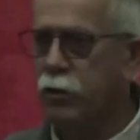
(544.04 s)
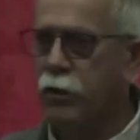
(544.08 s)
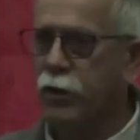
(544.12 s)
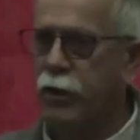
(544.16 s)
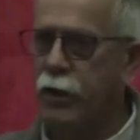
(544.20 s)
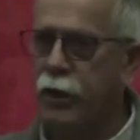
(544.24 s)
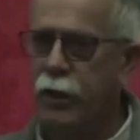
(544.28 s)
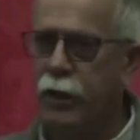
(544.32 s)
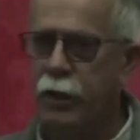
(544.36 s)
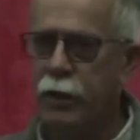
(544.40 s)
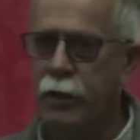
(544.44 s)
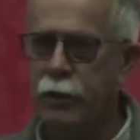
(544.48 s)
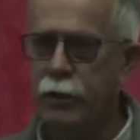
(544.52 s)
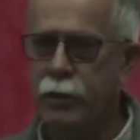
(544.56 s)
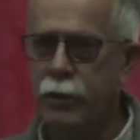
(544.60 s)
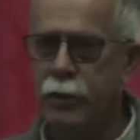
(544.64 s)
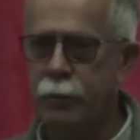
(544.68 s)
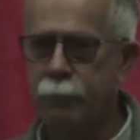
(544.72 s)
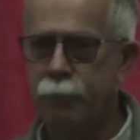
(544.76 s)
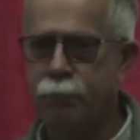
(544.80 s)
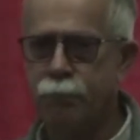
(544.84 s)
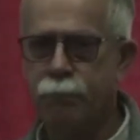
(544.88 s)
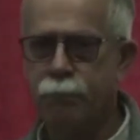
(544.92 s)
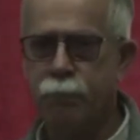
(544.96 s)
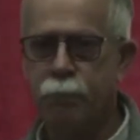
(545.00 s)
And
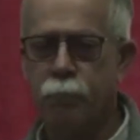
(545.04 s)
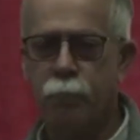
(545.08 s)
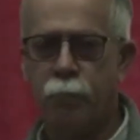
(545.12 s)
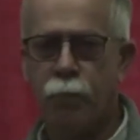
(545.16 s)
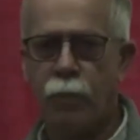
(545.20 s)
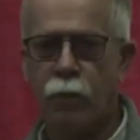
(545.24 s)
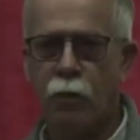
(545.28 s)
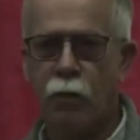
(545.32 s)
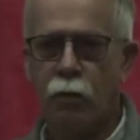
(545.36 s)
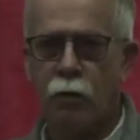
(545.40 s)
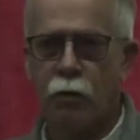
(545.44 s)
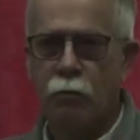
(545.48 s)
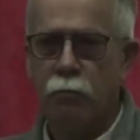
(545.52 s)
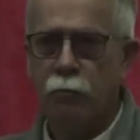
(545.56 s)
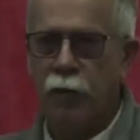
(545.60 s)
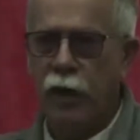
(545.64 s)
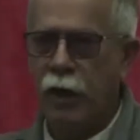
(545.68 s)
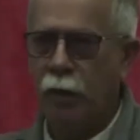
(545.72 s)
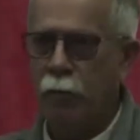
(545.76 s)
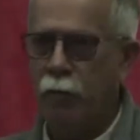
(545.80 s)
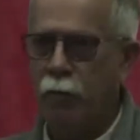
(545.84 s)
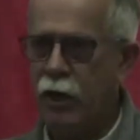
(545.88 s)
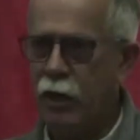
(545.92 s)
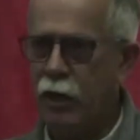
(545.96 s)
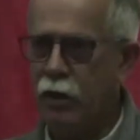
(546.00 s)

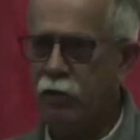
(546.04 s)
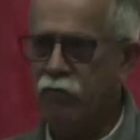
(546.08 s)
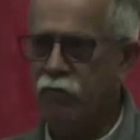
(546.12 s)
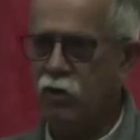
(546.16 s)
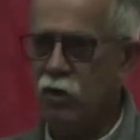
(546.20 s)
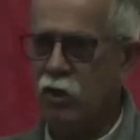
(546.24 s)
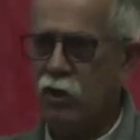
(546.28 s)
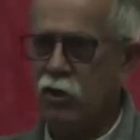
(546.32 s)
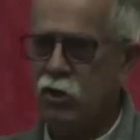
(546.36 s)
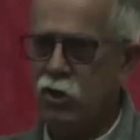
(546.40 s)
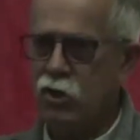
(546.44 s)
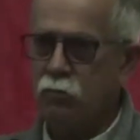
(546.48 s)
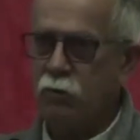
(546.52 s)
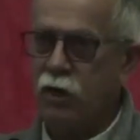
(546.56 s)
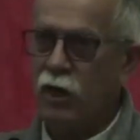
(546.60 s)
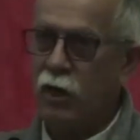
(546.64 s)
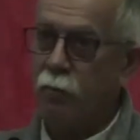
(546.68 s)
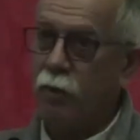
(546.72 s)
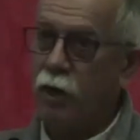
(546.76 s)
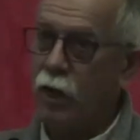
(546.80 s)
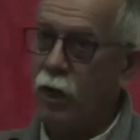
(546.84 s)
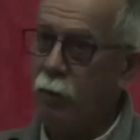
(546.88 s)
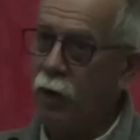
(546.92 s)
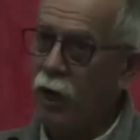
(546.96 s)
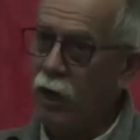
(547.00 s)
many of these, many.
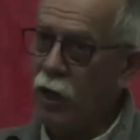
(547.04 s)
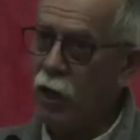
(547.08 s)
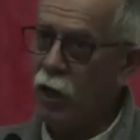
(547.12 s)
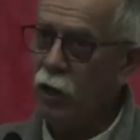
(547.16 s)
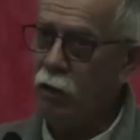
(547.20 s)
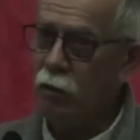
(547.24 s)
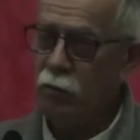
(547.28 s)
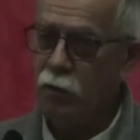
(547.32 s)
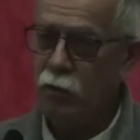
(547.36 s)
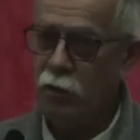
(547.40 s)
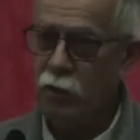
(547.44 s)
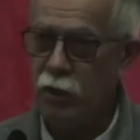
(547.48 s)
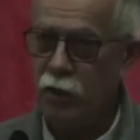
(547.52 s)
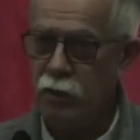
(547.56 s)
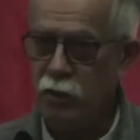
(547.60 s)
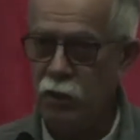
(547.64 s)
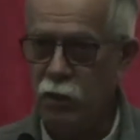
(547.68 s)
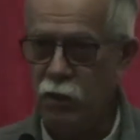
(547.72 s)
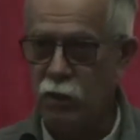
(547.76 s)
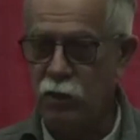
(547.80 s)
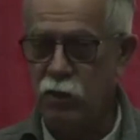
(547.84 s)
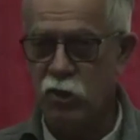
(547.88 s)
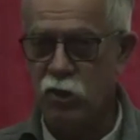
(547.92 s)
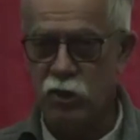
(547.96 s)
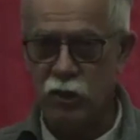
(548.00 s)
And I did
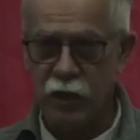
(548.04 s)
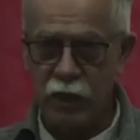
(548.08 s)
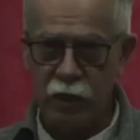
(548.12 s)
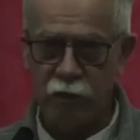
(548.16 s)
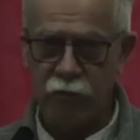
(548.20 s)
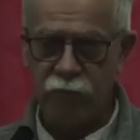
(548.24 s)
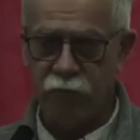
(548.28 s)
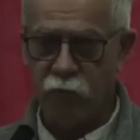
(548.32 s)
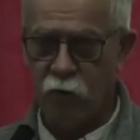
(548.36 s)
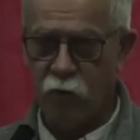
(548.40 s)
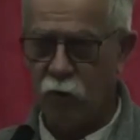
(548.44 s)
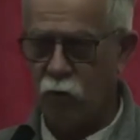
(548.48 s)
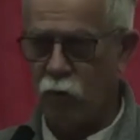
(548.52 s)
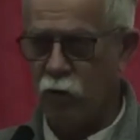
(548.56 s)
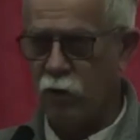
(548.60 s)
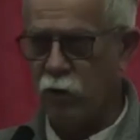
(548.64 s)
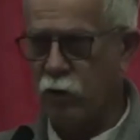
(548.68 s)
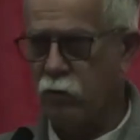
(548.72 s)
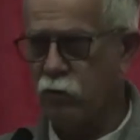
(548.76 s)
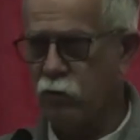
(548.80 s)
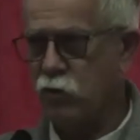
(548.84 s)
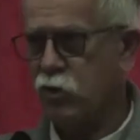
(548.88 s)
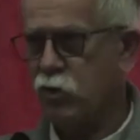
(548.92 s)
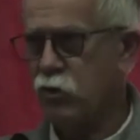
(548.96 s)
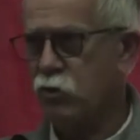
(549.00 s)
it at Stanford when I
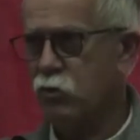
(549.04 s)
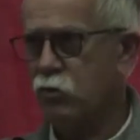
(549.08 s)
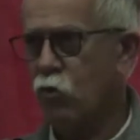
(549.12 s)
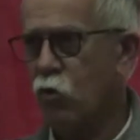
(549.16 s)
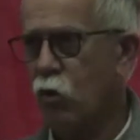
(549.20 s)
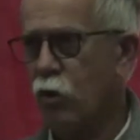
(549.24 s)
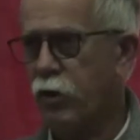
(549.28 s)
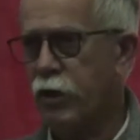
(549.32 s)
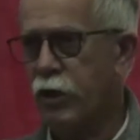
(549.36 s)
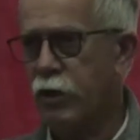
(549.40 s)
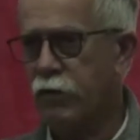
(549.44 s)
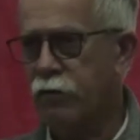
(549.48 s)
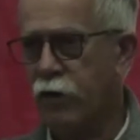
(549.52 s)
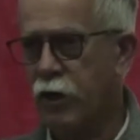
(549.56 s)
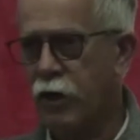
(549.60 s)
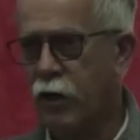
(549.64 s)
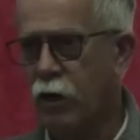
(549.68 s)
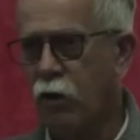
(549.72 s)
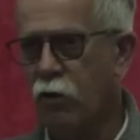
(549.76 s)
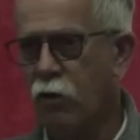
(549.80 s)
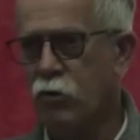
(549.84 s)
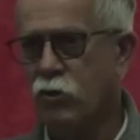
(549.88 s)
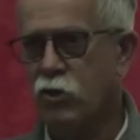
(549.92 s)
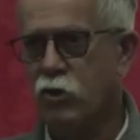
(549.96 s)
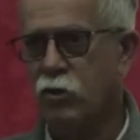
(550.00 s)
was working
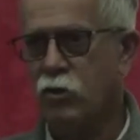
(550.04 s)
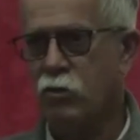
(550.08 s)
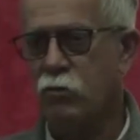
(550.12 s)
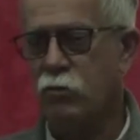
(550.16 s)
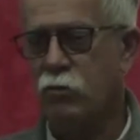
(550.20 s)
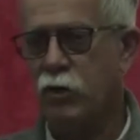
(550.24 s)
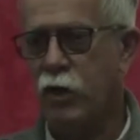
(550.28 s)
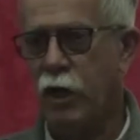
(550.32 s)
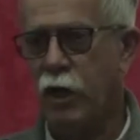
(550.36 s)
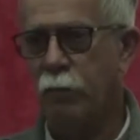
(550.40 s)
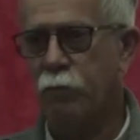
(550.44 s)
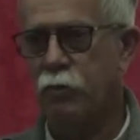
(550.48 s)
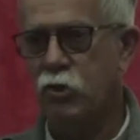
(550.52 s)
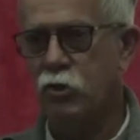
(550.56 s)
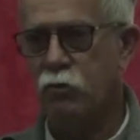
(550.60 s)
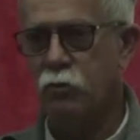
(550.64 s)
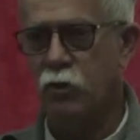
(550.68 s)
there as a campus